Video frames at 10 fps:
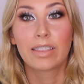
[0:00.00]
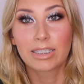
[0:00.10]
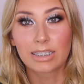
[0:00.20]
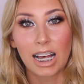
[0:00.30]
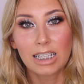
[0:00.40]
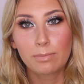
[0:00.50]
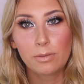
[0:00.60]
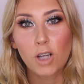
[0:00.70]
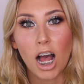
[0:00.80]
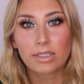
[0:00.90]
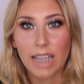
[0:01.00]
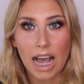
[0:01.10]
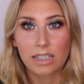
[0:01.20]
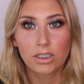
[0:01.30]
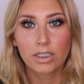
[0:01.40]
This last book I was
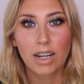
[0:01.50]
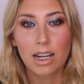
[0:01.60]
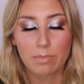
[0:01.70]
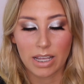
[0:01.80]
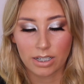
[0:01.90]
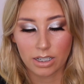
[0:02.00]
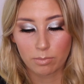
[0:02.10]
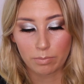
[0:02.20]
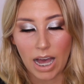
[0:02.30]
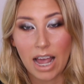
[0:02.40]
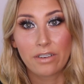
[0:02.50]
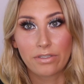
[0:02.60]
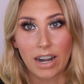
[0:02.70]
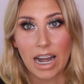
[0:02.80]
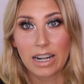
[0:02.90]
actually recommended by a
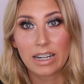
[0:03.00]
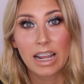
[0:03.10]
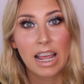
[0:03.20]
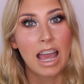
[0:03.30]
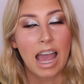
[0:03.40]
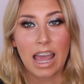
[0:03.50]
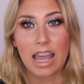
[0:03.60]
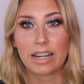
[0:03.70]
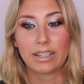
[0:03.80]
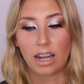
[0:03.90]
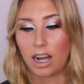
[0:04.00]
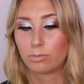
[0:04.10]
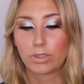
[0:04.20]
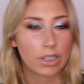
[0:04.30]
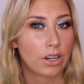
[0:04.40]
friend, and
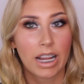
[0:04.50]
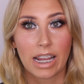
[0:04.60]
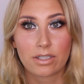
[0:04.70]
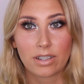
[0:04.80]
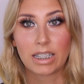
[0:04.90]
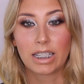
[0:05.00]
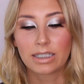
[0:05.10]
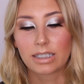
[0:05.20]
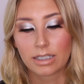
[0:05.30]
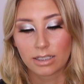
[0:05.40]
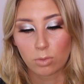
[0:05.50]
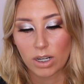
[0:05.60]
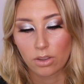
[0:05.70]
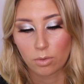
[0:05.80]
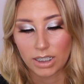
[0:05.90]
I'm so keen to read this. This is
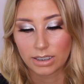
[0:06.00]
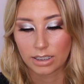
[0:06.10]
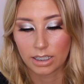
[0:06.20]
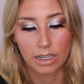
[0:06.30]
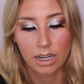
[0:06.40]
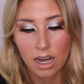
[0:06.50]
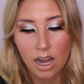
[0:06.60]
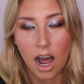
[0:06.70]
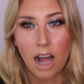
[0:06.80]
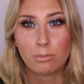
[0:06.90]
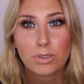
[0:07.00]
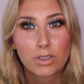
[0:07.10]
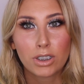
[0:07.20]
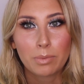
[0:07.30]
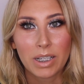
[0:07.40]
one of the ones that I'm
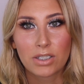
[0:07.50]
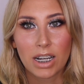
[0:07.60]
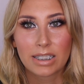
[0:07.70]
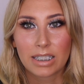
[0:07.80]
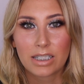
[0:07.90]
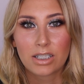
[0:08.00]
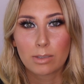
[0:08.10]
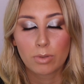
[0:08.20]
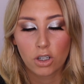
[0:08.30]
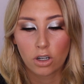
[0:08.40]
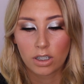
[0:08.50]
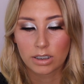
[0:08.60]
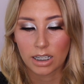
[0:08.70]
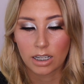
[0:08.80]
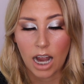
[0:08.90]
super interested in just
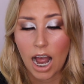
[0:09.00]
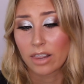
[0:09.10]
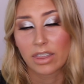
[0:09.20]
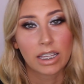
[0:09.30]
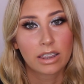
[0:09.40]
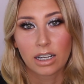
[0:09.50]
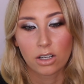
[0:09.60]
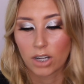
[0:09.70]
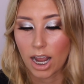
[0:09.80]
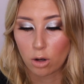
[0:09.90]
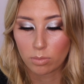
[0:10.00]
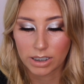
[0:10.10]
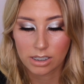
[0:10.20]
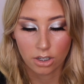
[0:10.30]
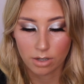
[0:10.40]
because I think that it could help
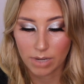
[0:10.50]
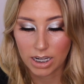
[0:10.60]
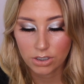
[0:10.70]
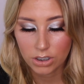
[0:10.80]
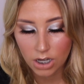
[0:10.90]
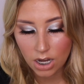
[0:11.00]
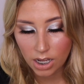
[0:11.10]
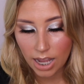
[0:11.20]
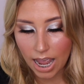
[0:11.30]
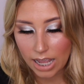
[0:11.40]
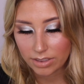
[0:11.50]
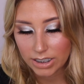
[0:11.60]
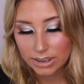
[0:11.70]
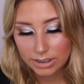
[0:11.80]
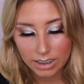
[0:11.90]
me so much. And
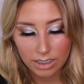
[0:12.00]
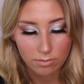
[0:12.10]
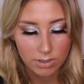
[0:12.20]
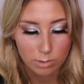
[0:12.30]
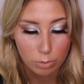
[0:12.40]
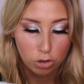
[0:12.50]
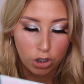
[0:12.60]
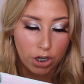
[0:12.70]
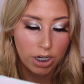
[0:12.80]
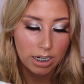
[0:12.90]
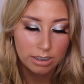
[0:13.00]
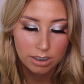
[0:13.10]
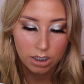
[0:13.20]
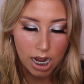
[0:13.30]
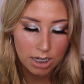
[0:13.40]
this is The Invisible Load, and it's
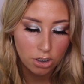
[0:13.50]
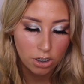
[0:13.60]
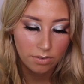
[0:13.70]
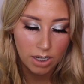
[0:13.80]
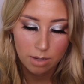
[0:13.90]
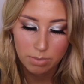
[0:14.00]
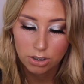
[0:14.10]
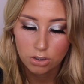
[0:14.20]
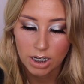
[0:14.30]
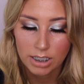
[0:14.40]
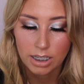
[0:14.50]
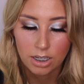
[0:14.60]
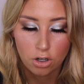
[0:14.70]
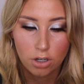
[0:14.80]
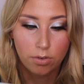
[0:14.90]
a guide to overcoming stress
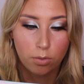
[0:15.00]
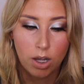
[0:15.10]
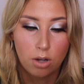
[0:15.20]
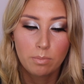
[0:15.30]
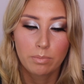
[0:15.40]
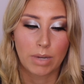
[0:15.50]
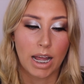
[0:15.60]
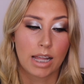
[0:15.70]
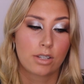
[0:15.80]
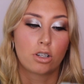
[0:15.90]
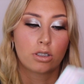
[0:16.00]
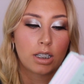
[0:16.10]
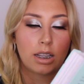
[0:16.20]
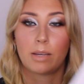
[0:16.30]
and overwhelm by Dr.